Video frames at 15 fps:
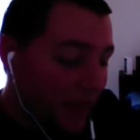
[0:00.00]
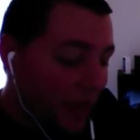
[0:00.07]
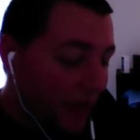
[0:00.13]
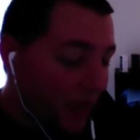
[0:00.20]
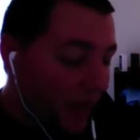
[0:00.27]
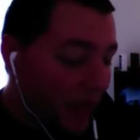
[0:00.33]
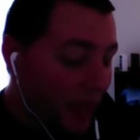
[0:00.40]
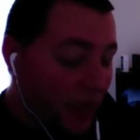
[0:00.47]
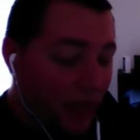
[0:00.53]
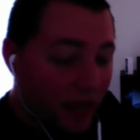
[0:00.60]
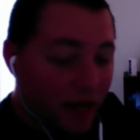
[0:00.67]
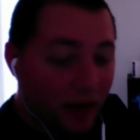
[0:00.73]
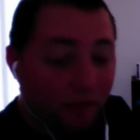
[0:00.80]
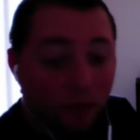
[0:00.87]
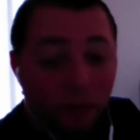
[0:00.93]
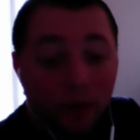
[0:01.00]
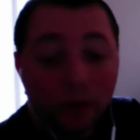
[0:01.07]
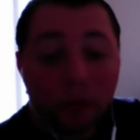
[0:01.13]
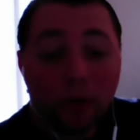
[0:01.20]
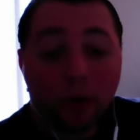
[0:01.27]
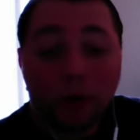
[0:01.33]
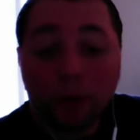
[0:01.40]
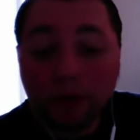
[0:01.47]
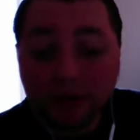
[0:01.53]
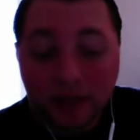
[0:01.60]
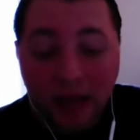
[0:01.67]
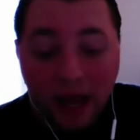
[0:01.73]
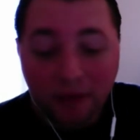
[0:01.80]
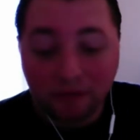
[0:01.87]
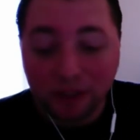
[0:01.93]
And every week we're going to
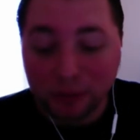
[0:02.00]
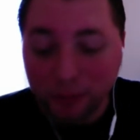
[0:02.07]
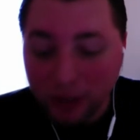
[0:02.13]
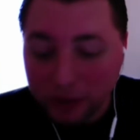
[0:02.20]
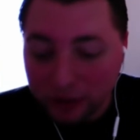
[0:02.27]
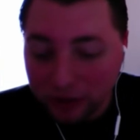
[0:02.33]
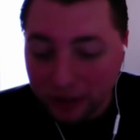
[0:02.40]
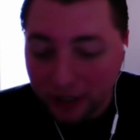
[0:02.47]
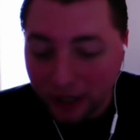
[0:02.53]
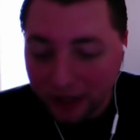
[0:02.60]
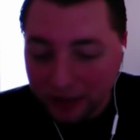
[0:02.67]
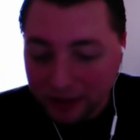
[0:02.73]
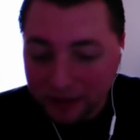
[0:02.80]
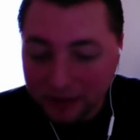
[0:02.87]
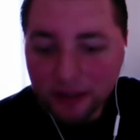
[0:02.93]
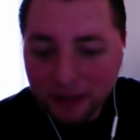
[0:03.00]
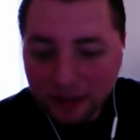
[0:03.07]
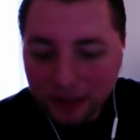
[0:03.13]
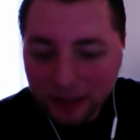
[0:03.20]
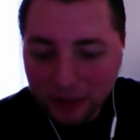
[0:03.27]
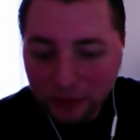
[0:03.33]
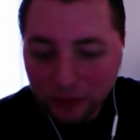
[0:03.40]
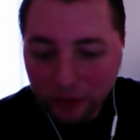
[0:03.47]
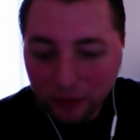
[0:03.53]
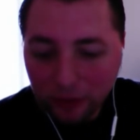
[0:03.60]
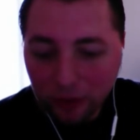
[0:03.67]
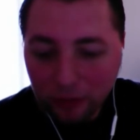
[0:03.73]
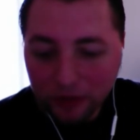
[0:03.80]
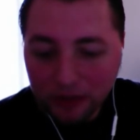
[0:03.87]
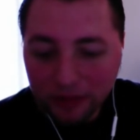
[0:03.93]
have a special guest. This week we're
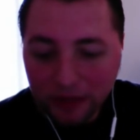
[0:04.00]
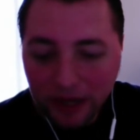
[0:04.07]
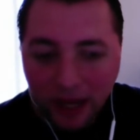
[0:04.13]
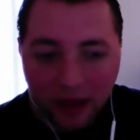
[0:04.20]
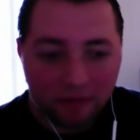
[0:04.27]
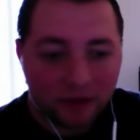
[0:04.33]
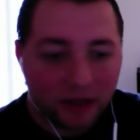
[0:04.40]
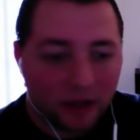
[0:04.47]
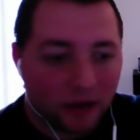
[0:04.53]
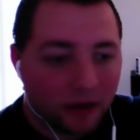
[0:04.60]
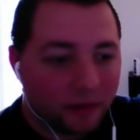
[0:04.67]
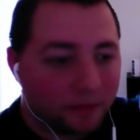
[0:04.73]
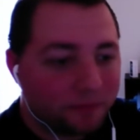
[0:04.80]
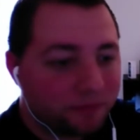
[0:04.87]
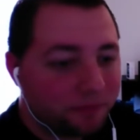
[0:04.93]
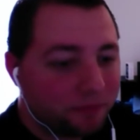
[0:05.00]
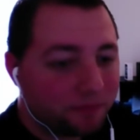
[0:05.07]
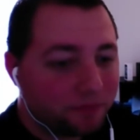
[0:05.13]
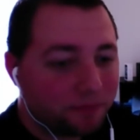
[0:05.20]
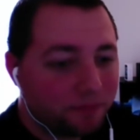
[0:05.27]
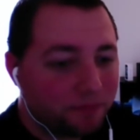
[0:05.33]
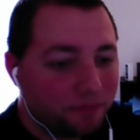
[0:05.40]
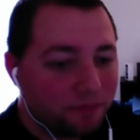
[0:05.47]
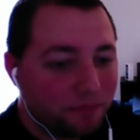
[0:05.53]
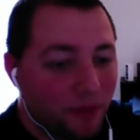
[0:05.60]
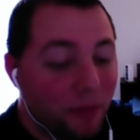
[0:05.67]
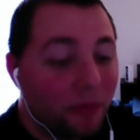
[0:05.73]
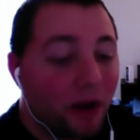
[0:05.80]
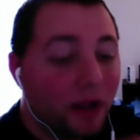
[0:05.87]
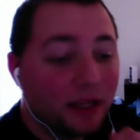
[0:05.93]
going to be having
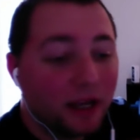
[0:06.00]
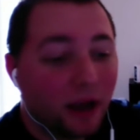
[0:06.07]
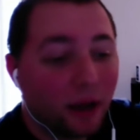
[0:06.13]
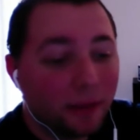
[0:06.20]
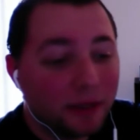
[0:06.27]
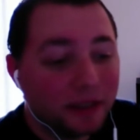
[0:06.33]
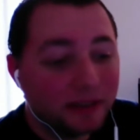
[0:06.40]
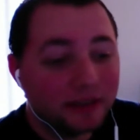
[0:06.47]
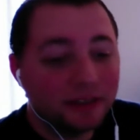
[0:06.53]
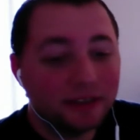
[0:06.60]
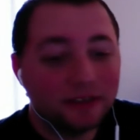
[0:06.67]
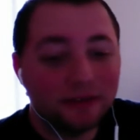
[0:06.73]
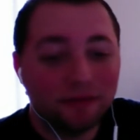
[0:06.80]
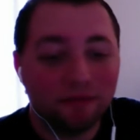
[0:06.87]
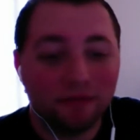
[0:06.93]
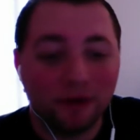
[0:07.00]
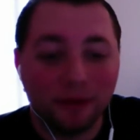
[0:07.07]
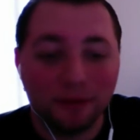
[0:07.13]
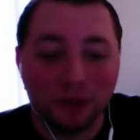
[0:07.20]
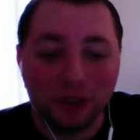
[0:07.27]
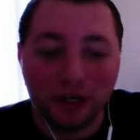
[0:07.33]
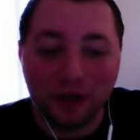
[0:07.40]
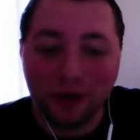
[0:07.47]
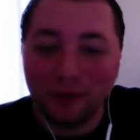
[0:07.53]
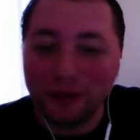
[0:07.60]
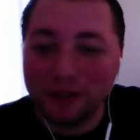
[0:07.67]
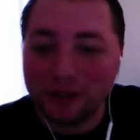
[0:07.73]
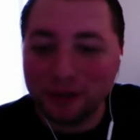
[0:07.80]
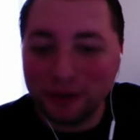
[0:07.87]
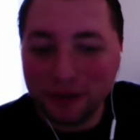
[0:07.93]
Bradley Cummings from Shenandoah
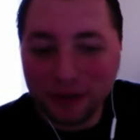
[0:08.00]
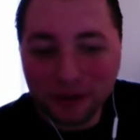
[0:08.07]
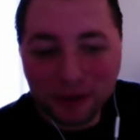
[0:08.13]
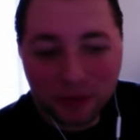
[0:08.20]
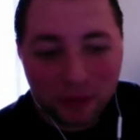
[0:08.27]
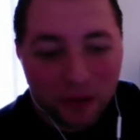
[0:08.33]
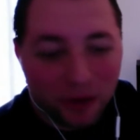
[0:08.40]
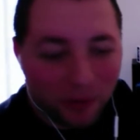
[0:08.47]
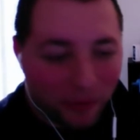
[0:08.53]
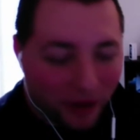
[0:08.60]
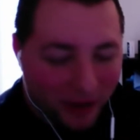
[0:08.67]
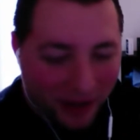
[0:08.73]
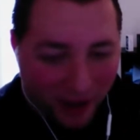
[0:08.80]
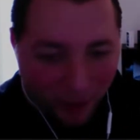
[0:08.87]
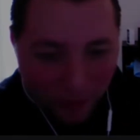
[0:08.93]
Studios. Welcome, Bradley. How are